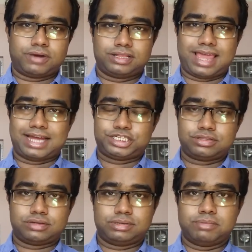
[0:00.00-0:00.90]
What are the
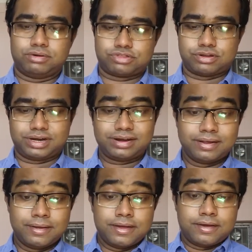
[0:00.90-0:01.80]
actions of the mouse children?
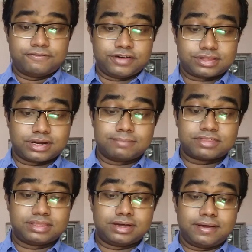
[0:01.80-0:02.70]
First comes
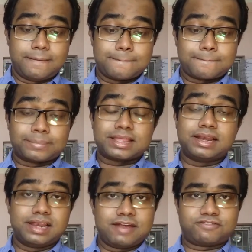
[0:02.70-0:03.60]
the
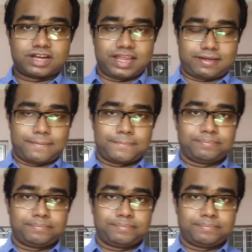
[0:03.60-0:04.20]
left click.